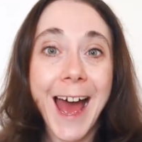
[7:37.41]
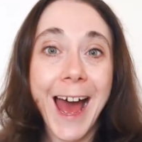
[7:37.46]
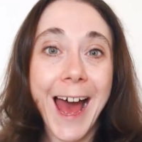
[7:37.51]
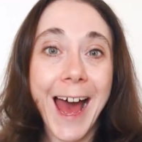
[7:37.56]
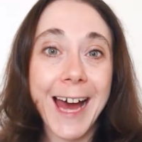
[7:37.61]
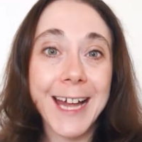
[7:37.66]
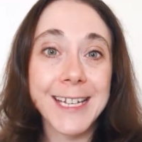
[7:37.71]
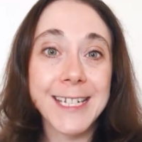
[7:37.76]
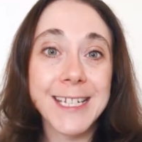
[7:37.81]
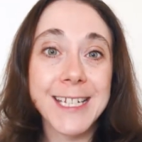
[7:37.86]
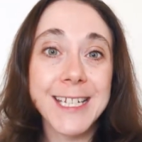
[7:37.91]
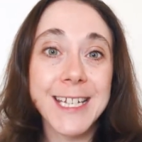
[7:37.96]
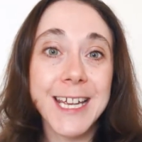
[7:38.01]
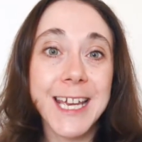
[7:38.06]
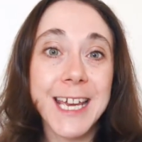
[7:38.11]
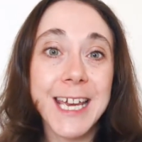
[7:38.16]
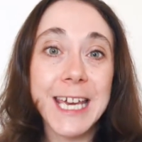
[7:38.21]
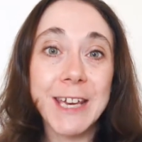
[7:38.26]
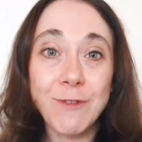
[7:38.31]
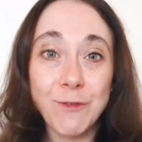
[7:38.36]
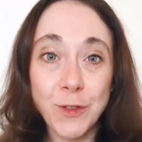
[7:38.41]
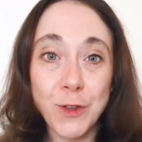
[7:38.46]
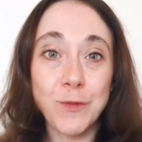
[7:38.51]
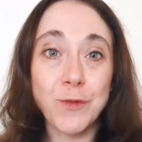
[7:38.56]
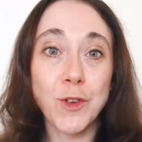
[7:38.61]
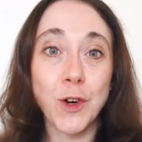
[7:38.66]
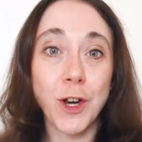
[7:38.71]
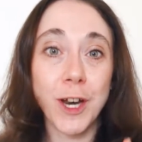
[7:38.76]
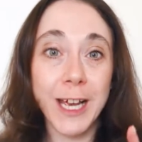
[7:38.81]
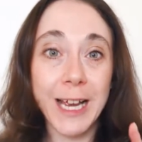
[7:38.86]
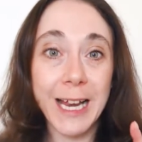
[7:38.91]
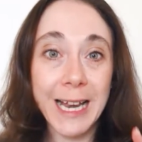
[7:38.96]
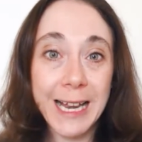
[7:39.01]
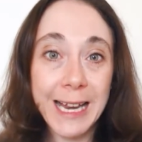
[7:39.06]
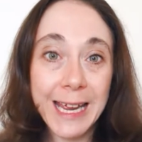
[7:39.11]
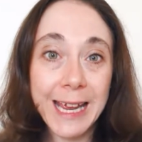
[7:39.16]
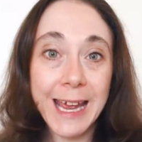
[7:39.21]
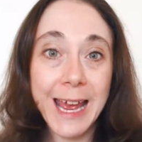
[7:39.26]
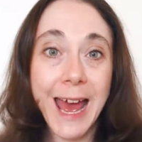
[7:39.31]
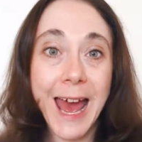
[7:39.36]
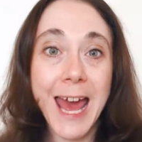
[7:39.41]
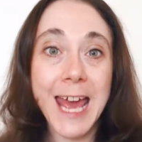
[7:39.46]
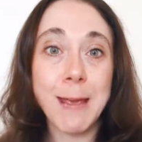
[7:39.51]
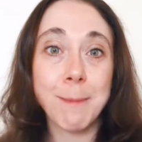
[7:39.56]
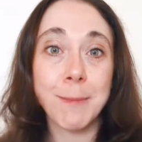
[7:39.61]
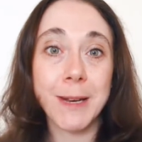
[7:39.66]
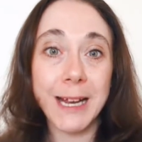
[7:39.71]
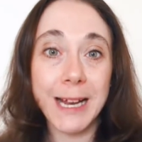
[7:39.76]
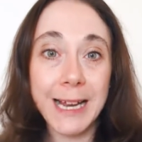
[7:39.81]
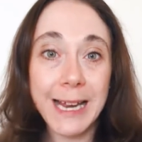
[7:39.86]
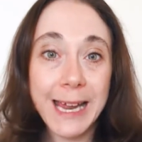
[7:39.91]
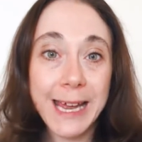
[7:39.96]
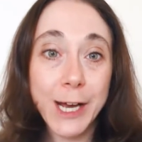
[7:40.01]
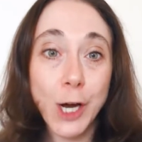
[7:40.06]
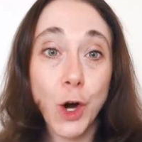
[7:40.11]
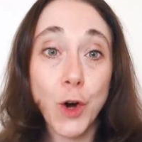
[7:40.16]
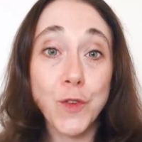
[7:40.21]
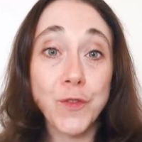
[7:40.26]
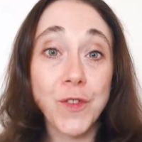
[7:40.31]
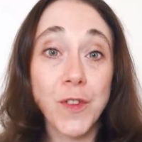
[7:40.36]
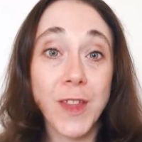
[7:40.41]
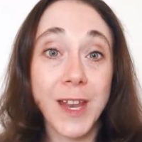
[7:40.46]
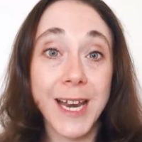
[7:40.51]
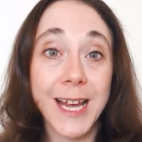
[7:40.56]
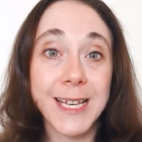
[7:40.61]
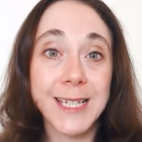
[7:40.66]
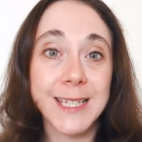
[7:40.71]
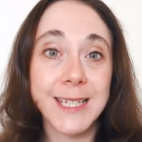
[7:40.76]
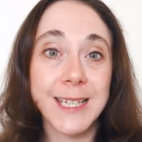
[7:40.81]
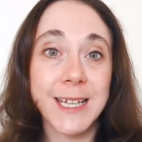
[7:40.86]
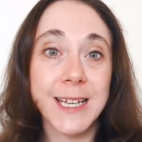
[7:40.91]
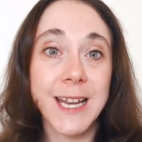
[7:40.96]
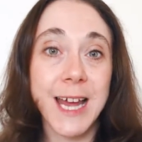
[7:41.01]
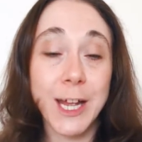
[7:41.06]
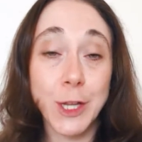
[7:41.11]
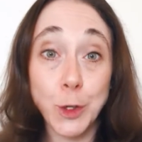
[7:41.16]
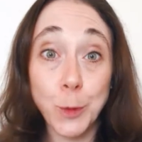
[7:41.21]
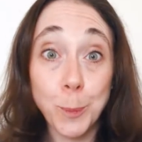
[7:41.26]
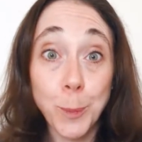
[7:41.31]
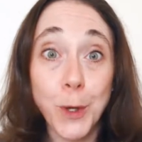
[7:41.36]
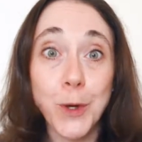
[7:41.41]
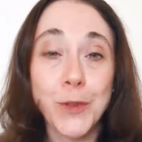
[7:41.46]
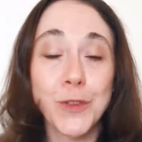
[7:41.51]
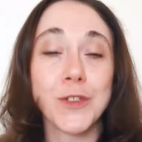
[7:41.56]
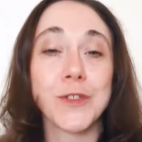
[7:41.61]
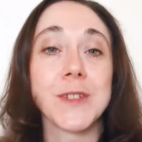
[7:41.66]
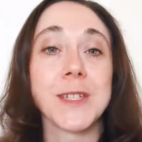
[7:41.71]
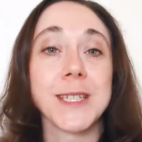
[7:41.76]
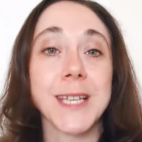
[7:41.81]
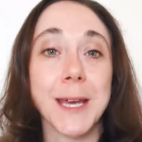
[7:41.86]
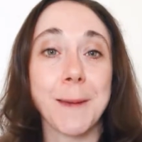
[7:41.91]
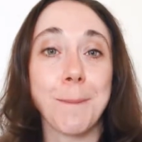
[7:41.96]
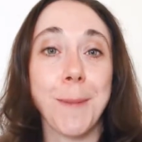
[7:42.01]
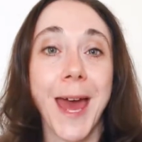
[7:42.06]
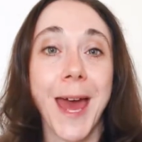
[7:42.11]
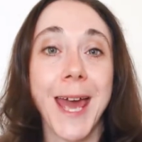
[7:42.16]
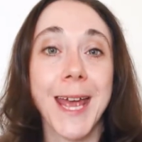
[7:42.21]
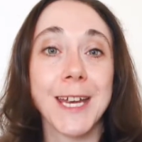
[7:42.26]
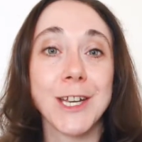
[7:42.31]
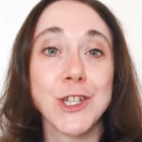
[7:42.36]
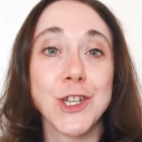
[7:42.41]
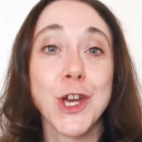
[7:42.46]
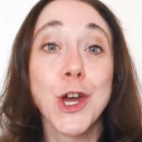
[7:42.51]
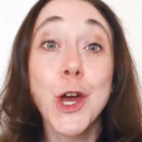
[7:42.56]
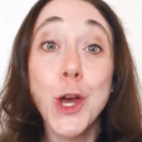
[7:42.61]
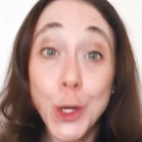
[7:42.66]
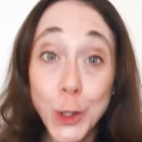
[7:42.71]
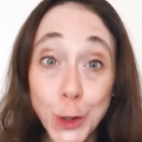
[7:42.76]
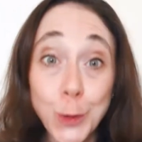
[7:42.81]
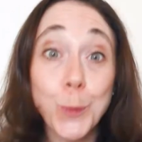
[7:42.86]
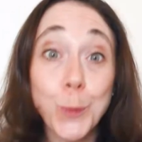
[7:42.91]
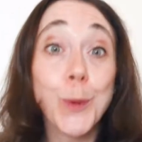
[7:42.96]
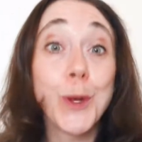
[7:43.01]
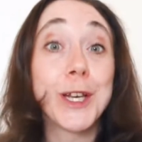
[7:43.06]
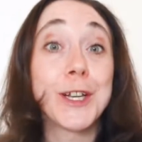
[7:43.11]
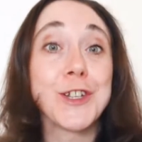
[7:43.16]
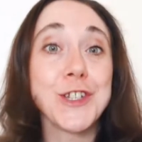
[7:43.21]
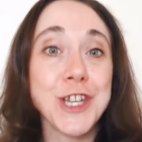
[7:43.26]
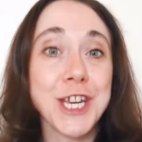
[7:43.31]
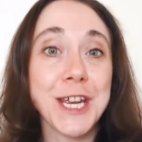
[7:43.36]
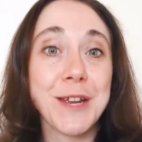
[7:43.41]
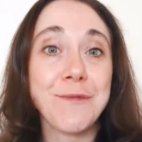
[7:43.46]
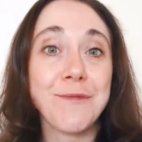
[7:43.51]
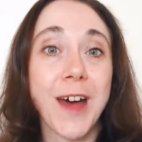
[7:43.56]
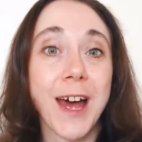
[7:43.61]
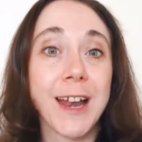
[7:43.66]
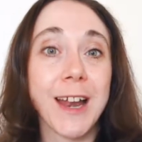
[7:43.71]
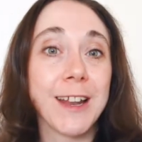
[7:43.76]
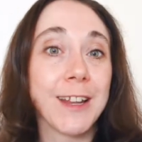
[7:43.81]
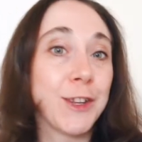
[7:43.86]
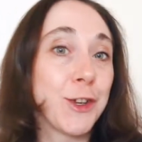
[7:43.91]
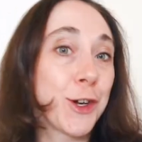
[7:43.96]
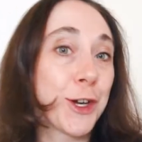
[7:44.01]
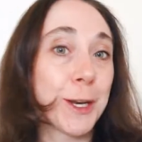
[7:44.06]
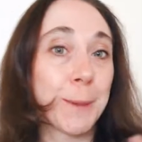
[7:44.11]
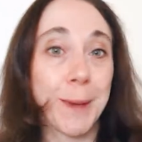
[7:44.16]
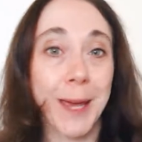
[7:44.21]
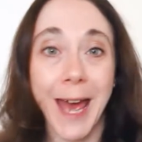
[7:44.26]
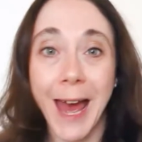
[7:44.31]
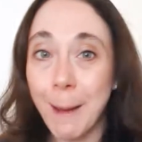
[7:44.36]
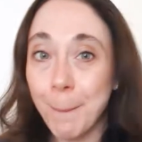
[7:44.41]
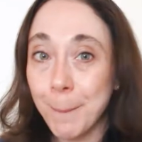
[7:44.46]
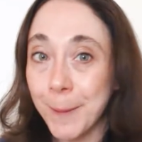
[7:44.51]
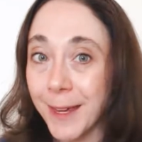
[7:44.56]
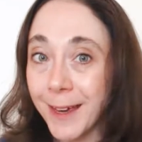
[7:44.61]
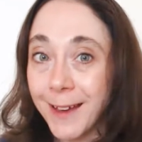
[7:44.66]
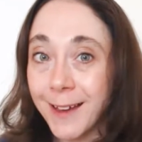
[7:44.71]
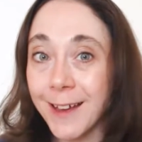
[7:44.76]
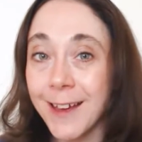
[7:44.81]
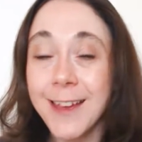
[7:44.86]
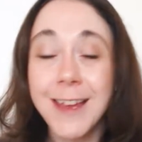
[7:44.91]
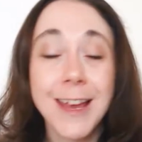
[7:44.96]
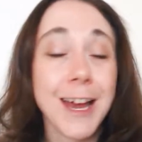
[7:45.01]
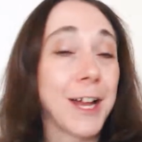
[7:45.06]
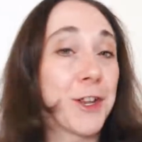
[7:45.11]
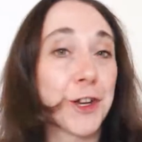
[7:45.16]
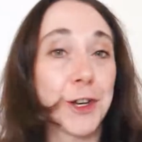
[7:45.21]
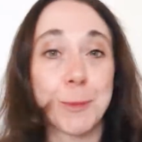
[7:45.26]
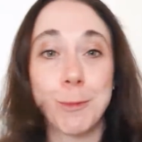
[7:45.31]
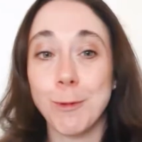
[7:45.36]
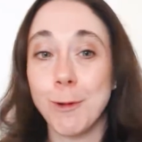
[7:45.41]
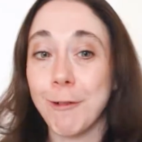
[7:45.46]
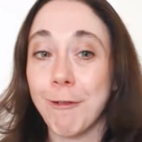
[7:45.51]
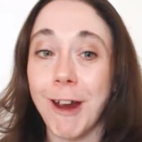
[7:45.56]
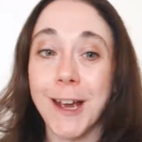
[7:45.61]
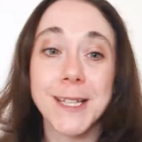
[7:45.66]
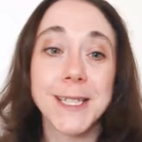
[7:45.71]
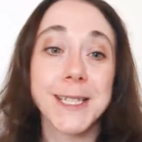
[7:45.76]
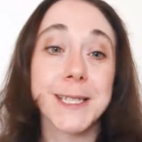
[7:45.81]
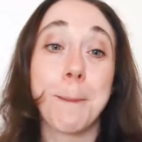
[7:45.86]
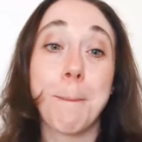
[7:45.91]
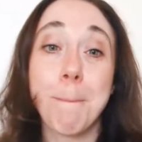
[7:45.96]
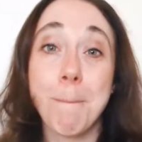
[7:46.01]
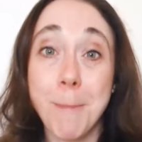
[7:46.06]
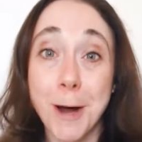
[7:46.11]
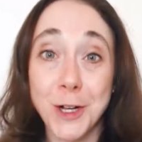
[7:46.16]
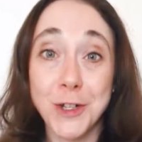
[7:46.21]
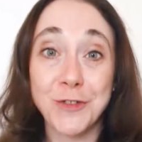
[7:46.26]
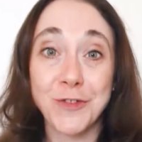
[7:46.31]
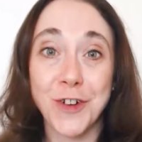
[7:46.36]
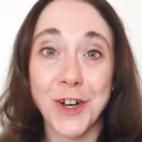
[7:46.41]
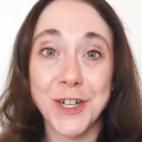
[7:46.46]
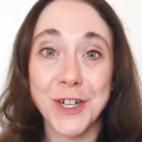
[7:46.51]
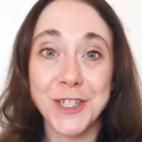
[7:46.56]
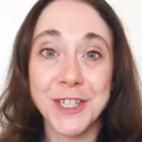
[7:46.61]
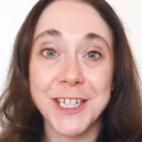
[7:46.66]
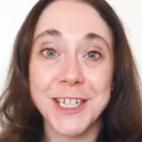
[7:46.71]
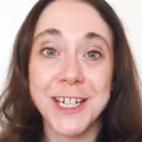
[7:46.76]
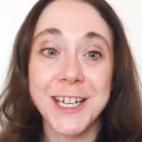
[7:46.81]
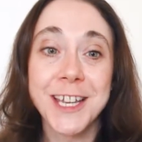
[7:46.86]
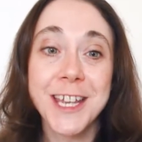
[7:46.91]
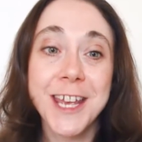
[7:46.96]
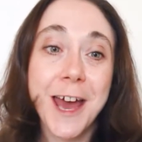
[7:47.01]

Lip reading: And if you've got a clear aim and a clear goal for the lesson and you're both on the same page, you will achieve that, and you're going to be happier and you're going to progress much faster.